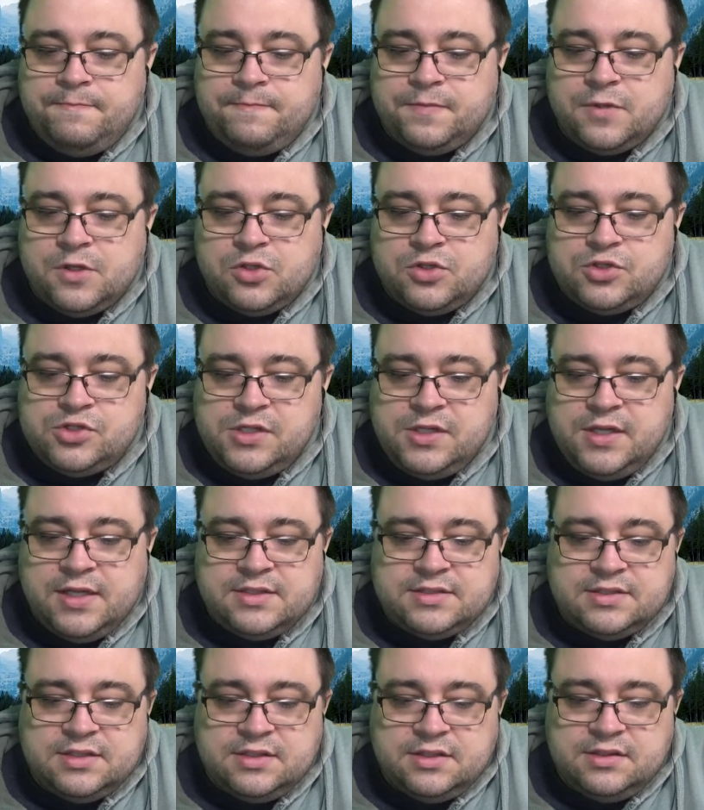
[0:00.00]
she
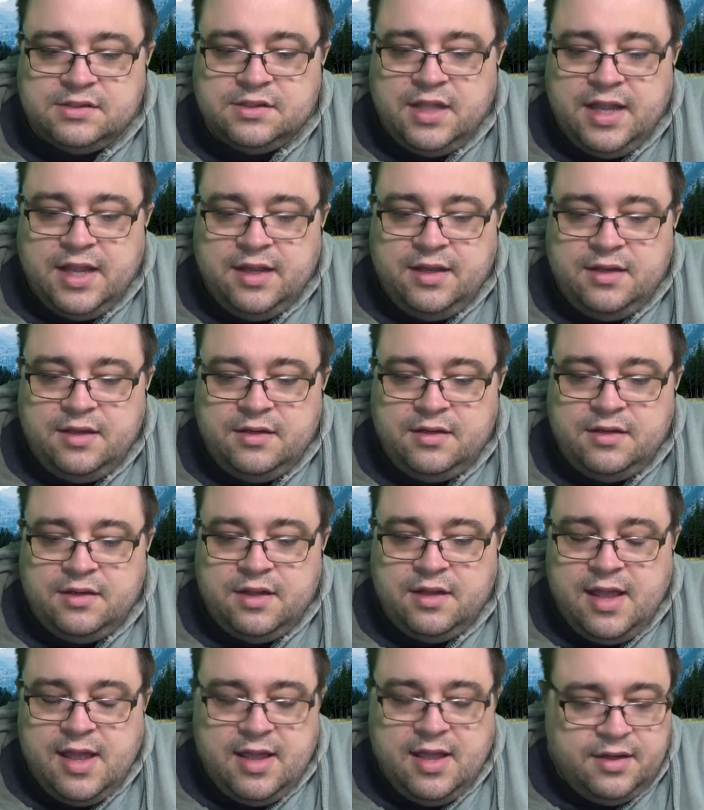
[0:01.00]
has laid
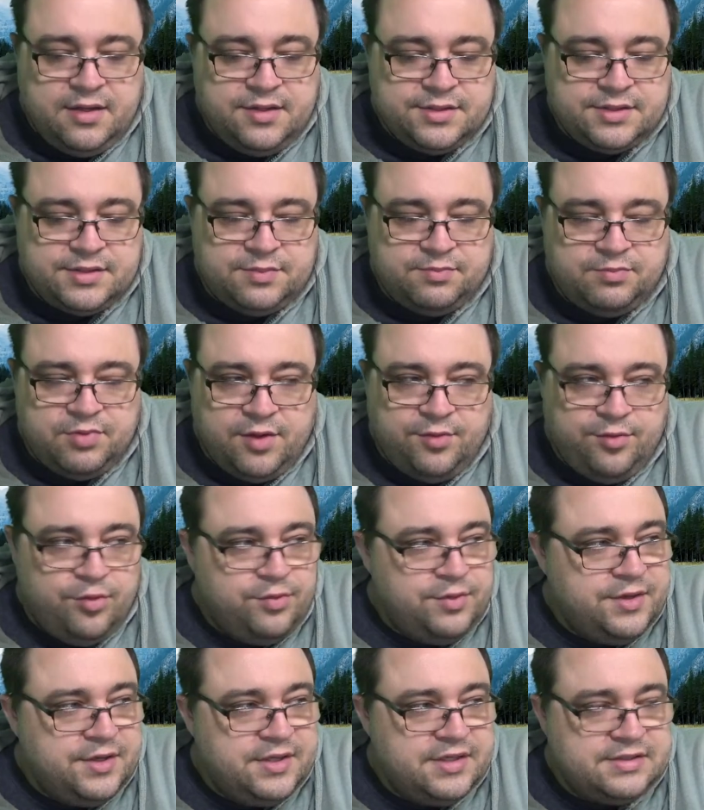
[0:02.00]
eggs
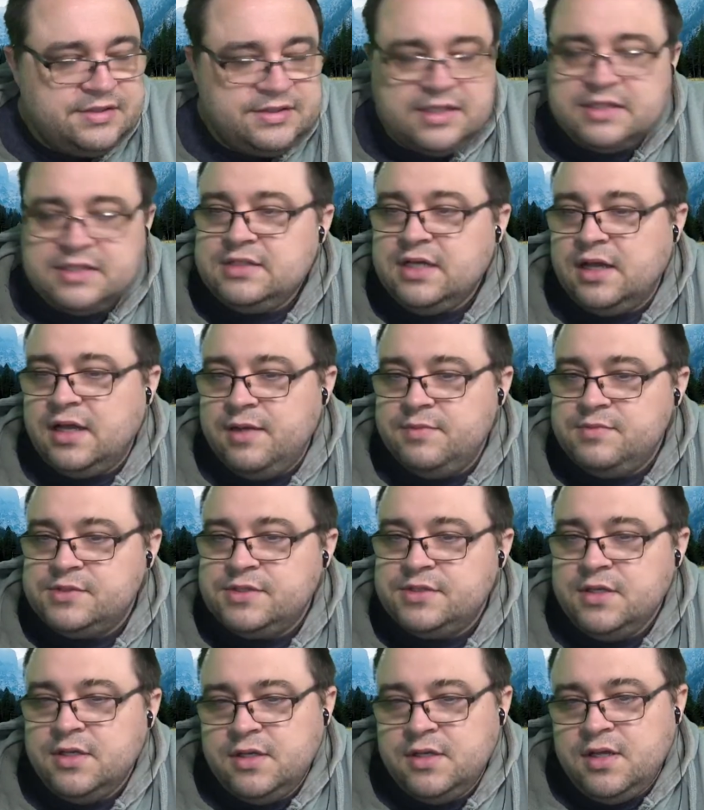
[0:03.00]
probably 6 times,
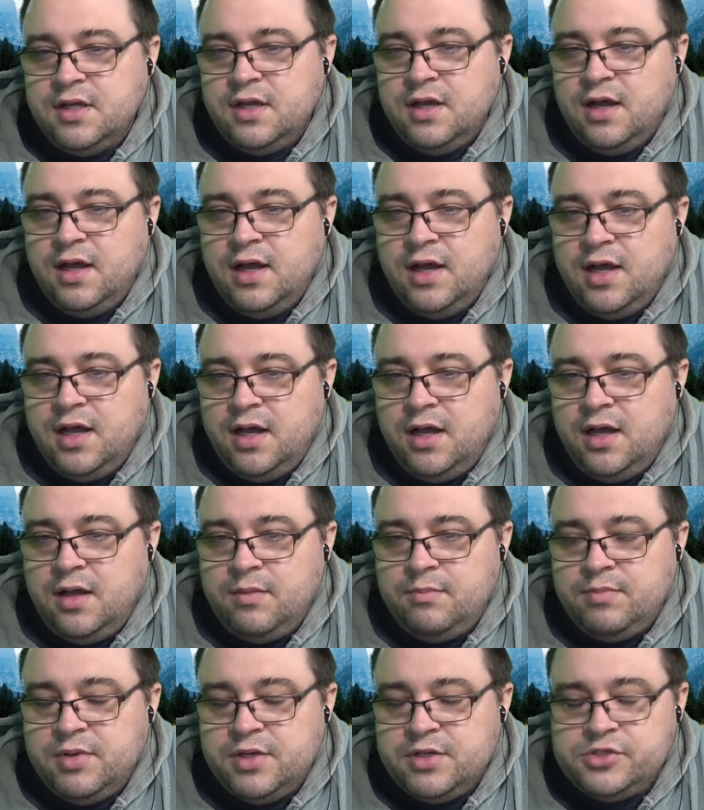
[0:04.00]

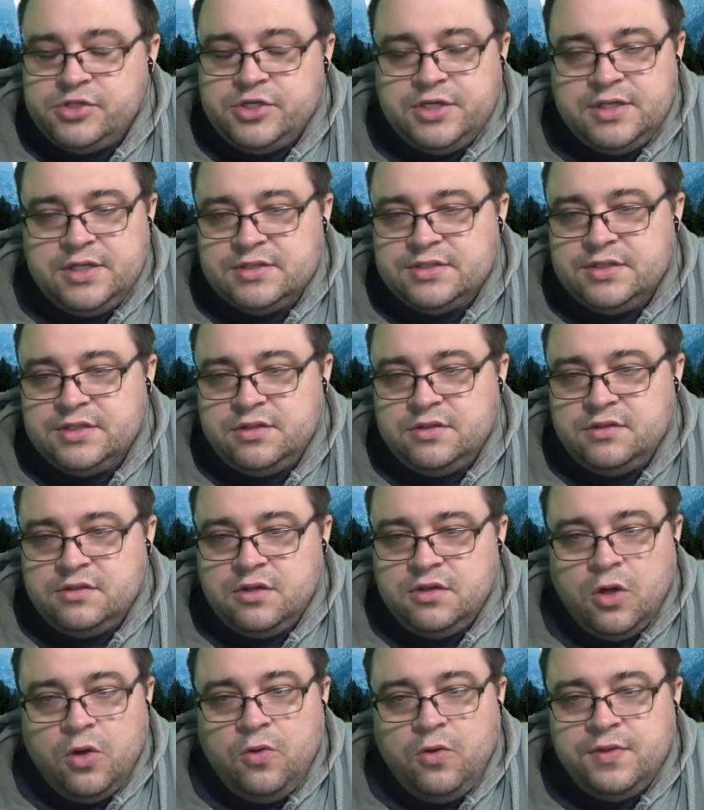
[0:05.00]
but she doesn't
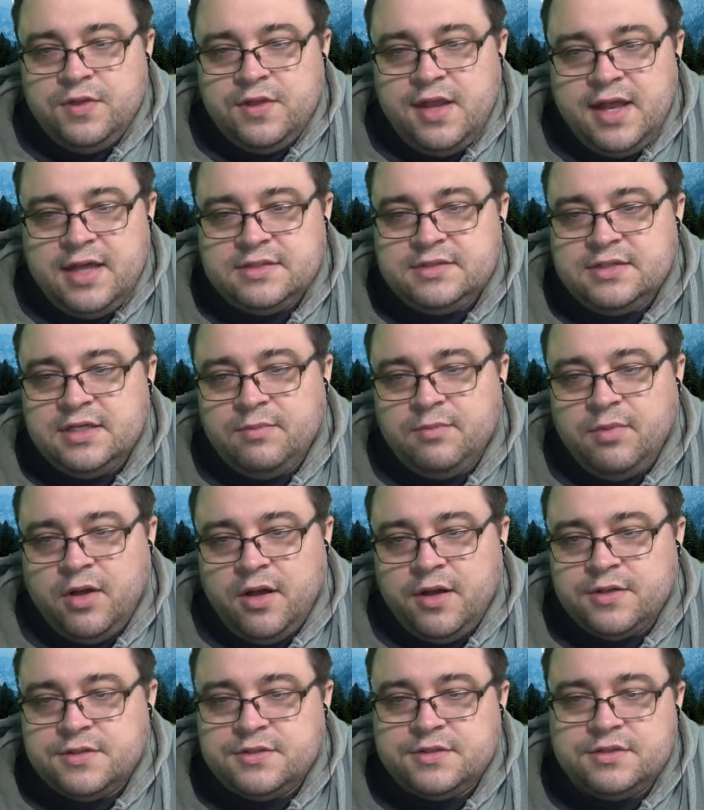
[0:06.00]
go in the nesting
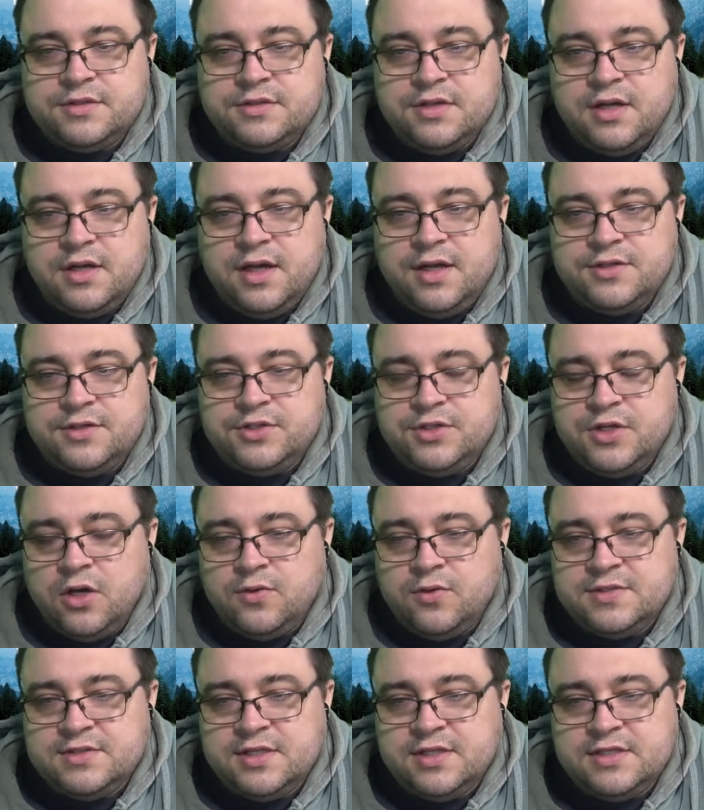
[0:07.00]
box. She
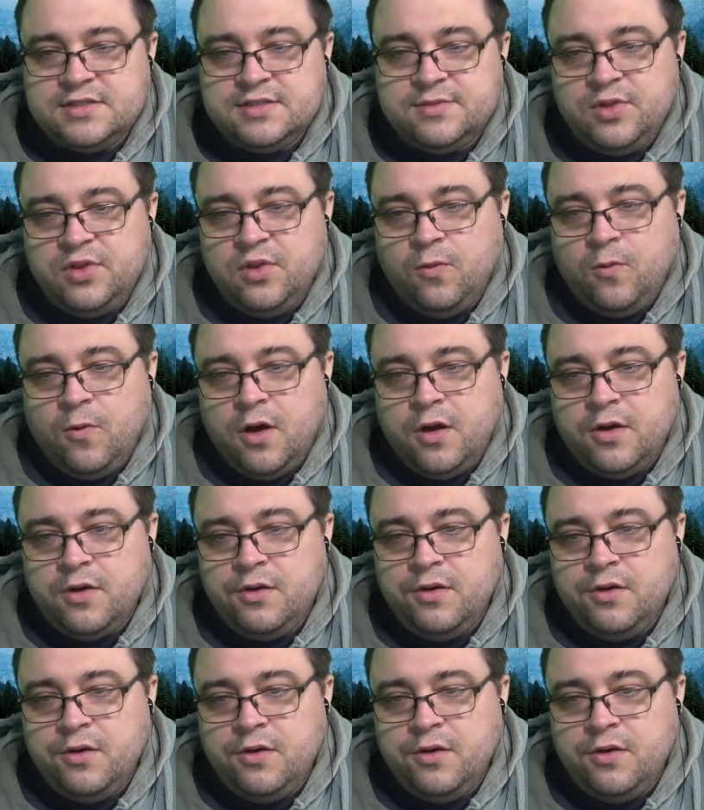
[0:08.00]
always lays them in the water,